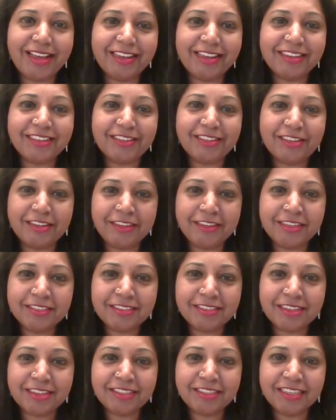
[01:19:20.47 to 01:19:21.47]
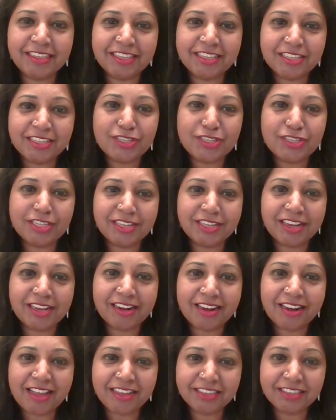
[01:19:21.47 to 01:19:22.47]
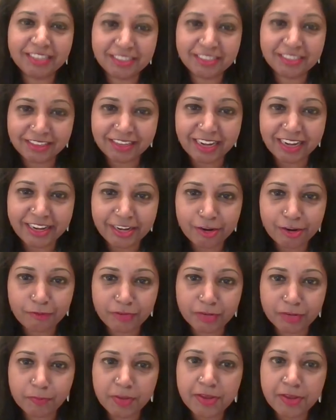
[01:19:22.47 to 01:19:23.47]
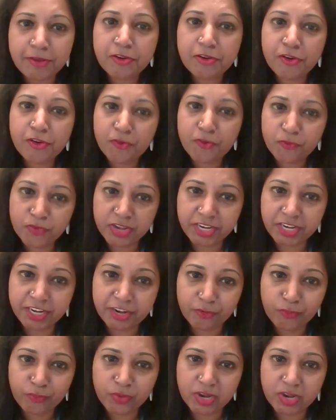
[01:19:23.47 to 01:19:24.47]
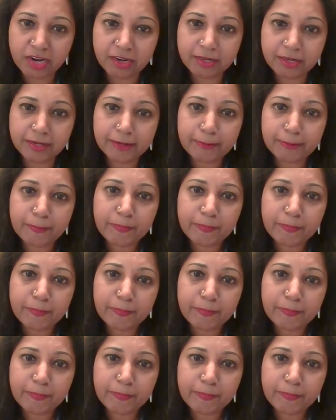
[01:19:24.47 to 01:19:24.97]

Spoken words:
and discussing this in the class here right now will be very difficult.